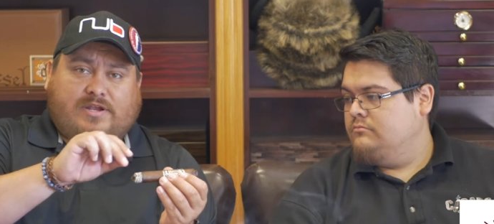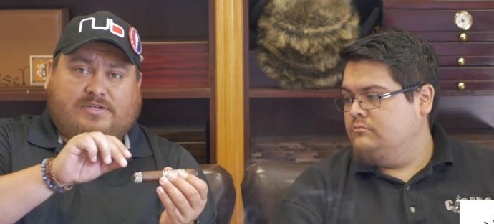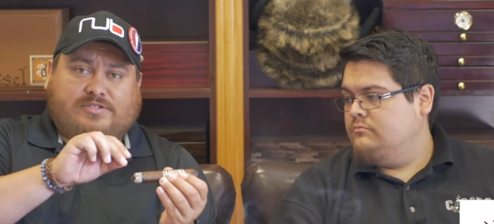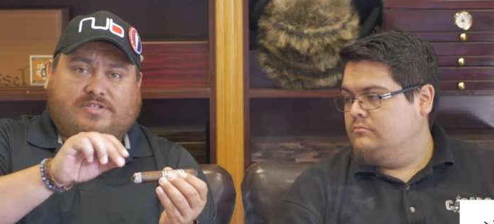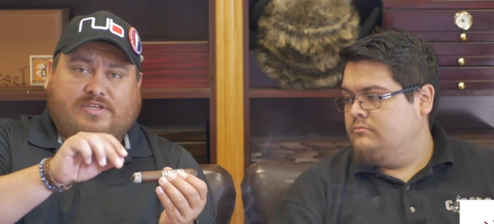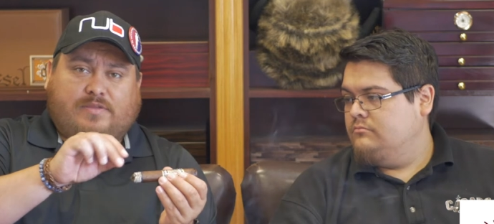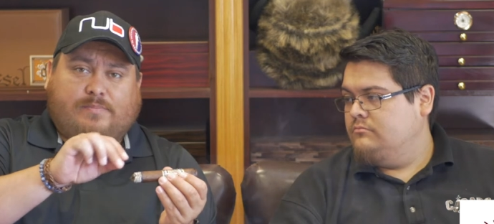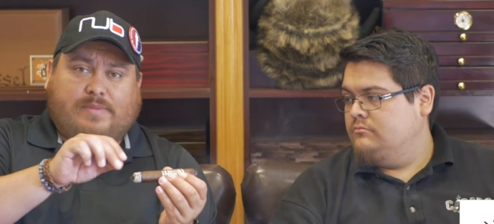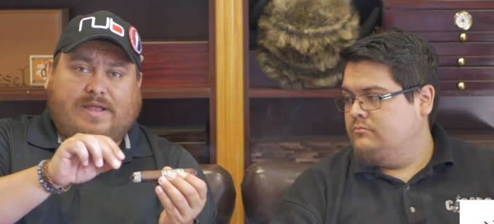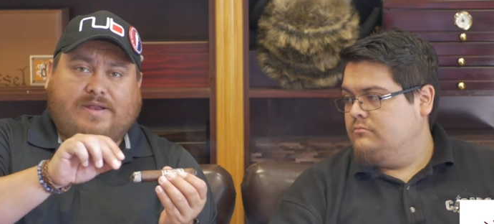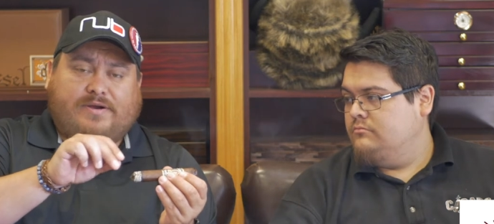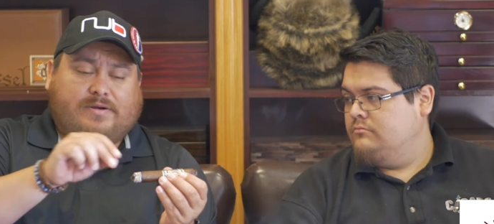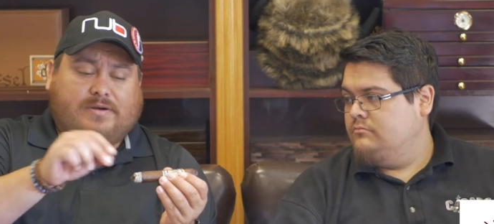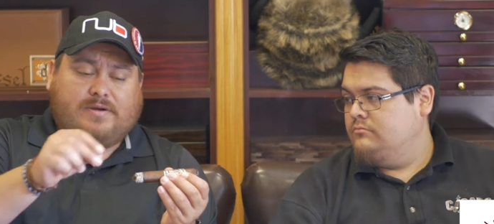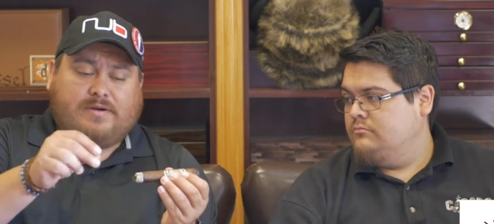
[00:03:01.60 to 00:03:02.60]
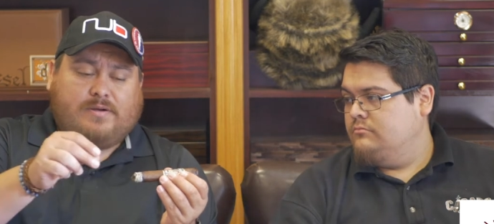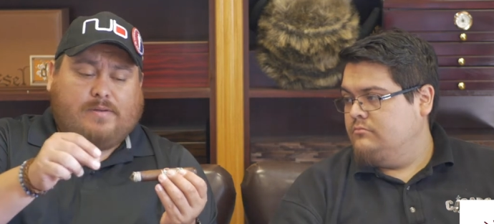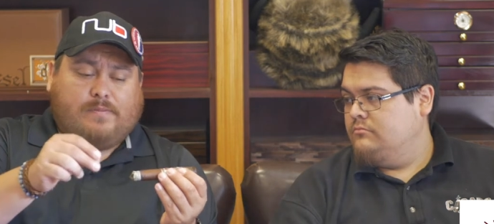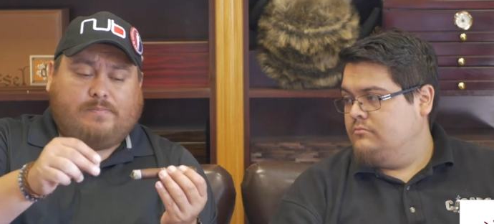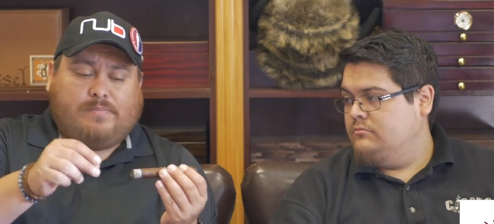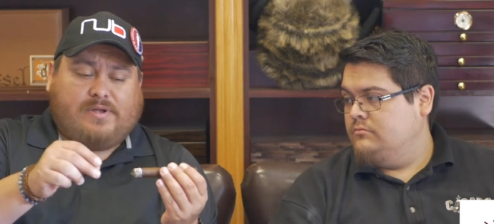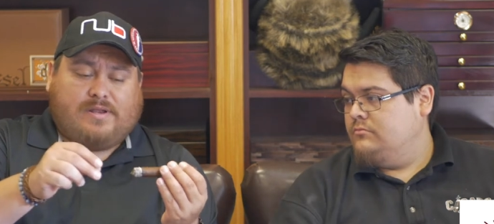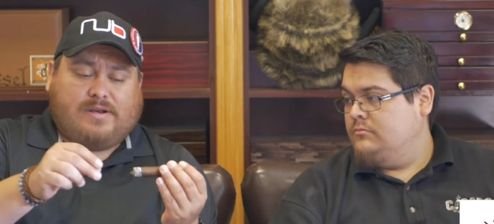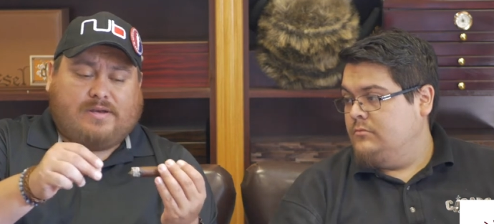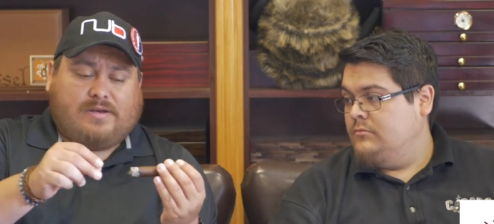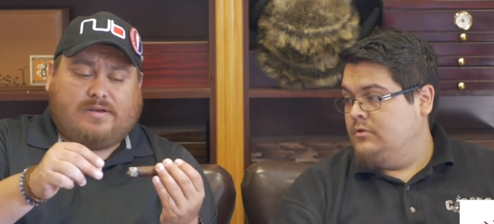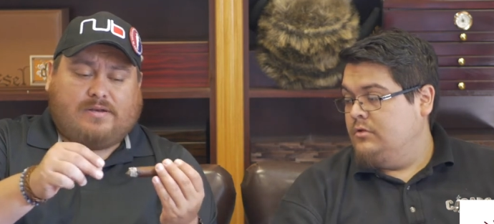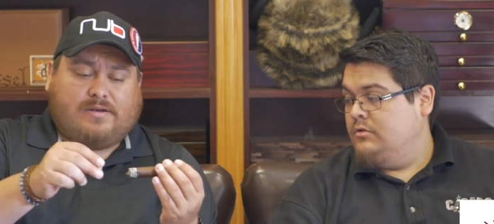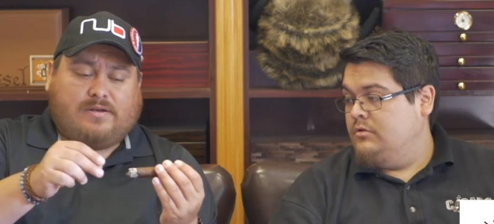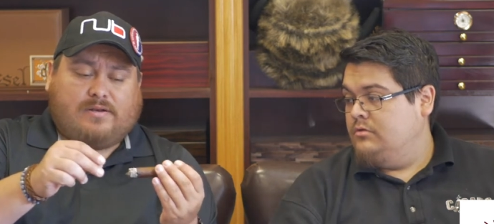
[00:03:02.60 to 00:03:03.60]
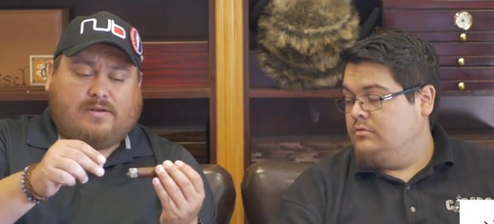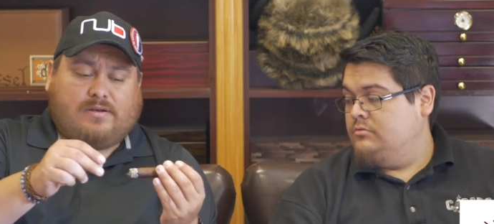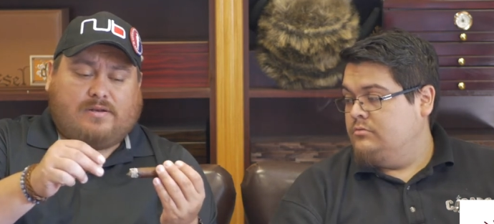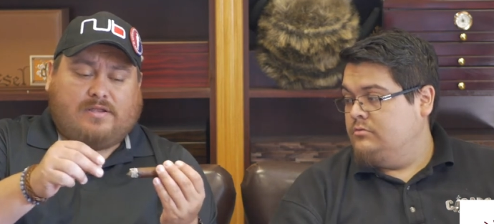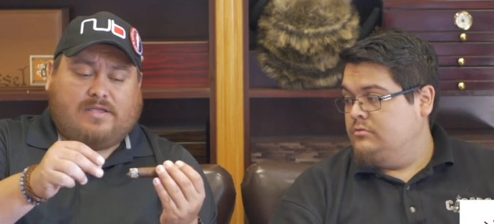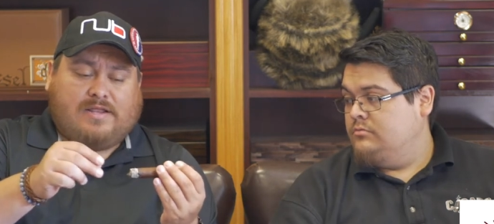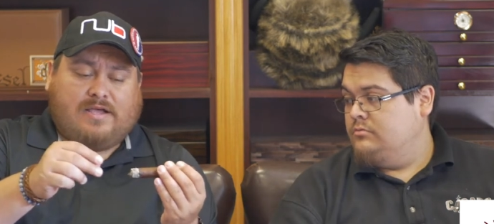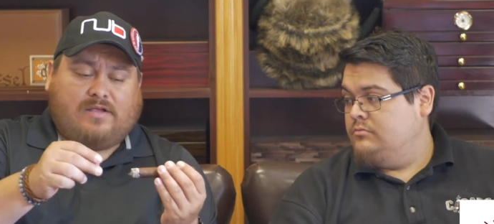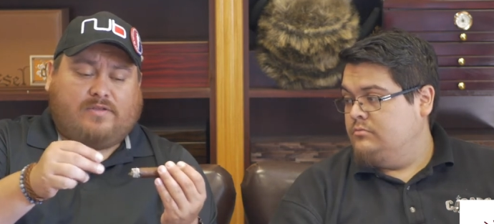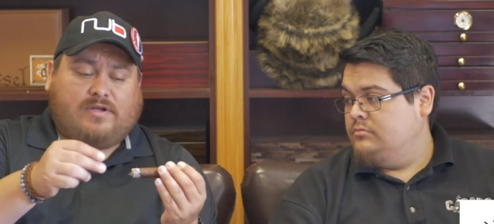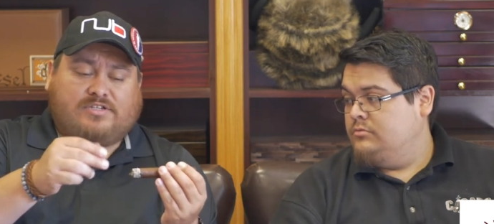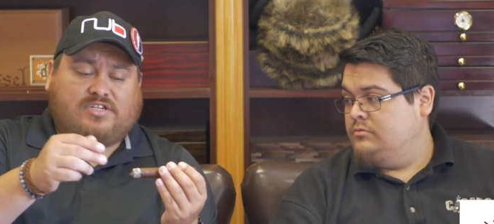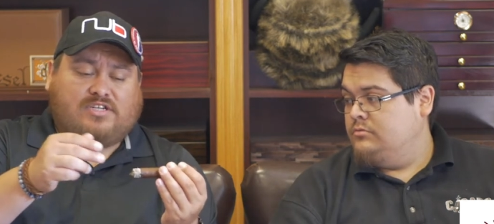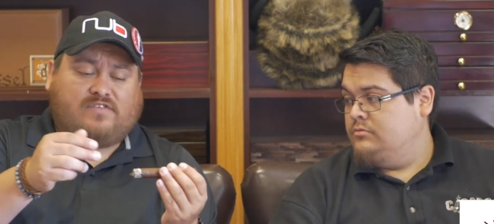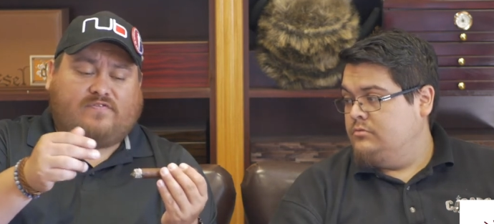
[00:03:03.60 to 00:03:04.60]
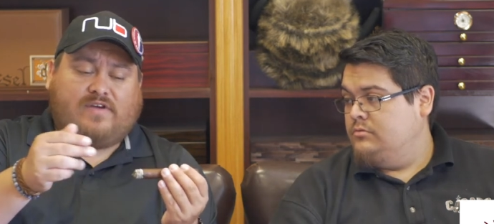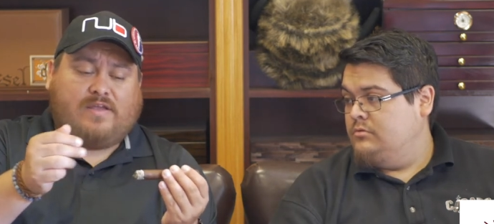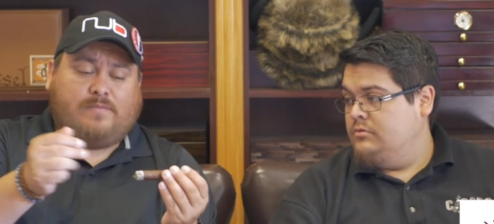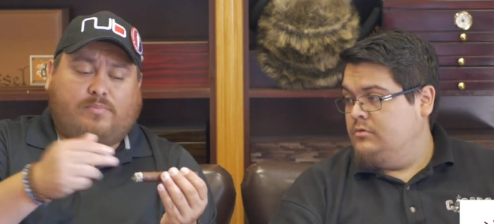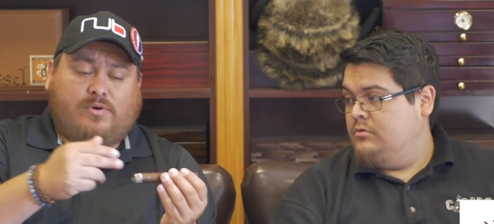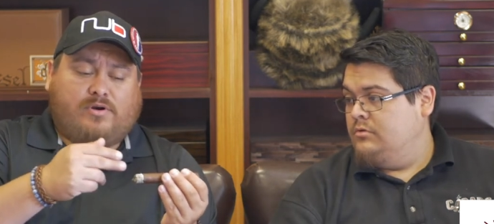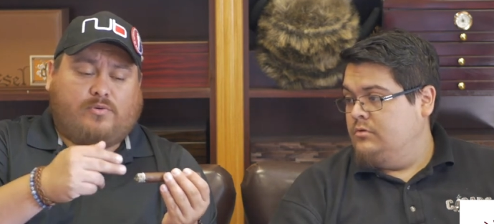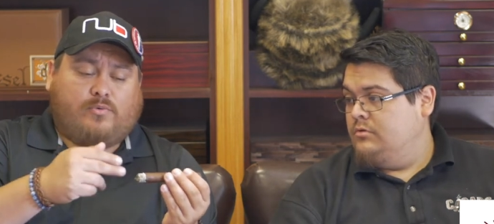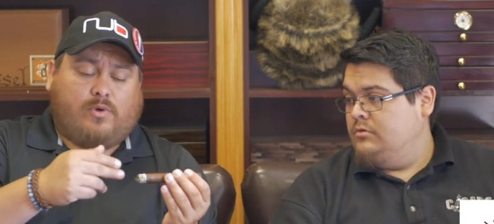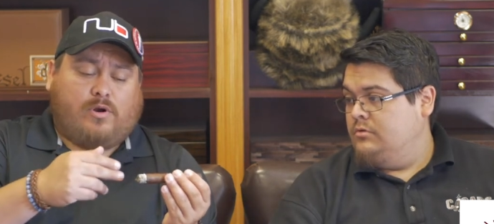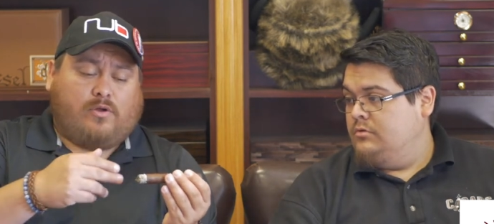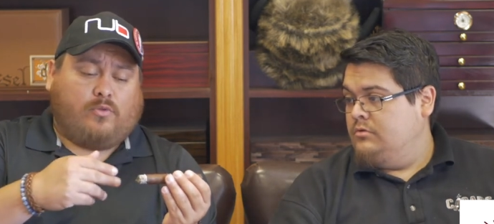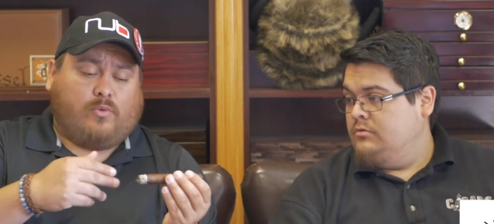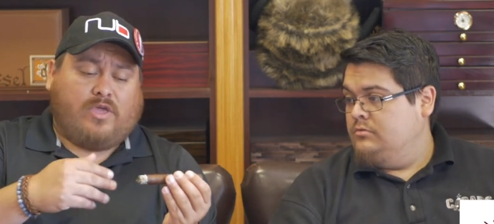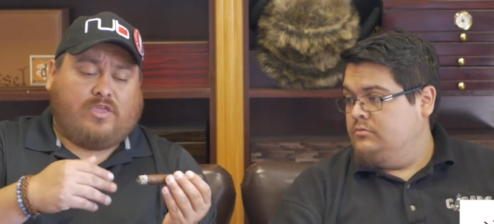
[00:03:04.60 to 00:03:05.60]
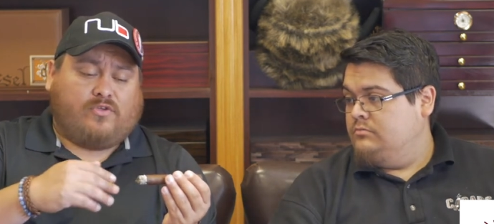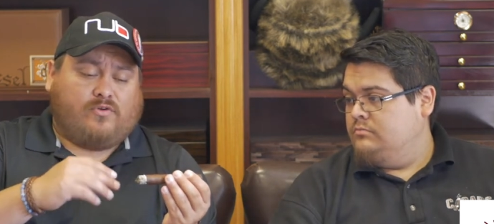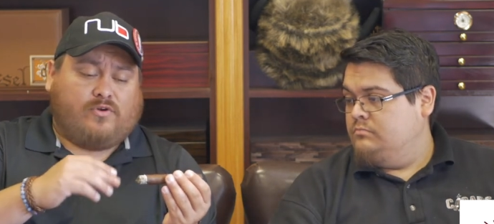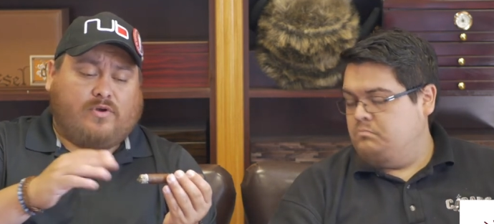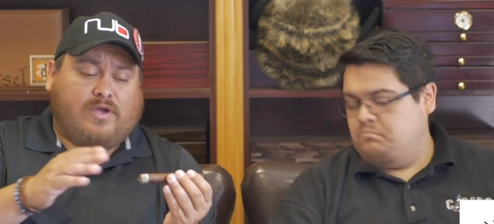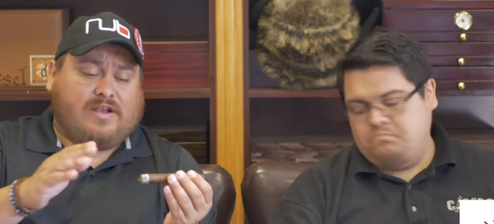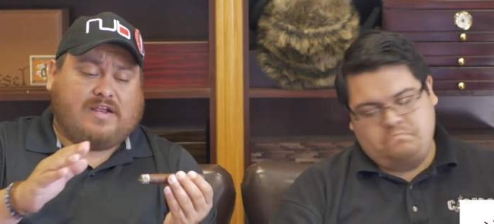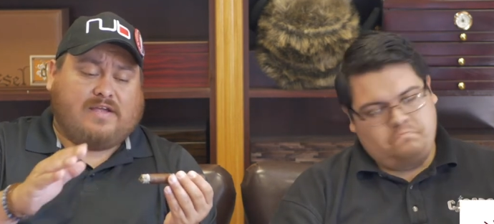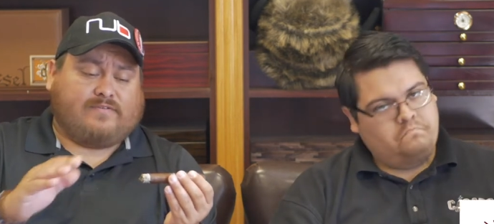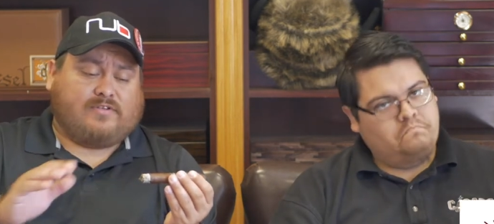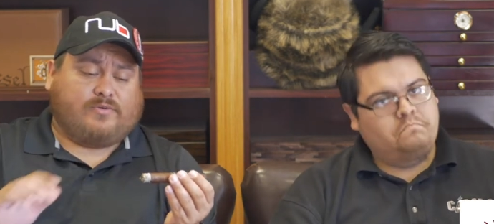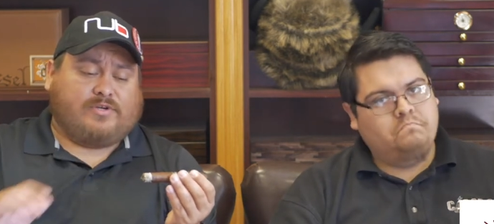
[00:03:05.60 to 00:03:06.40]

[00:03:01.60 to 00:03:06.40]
Speaker 1: actually see the binder. But it held on just fine, burned all the way through. I didn't have to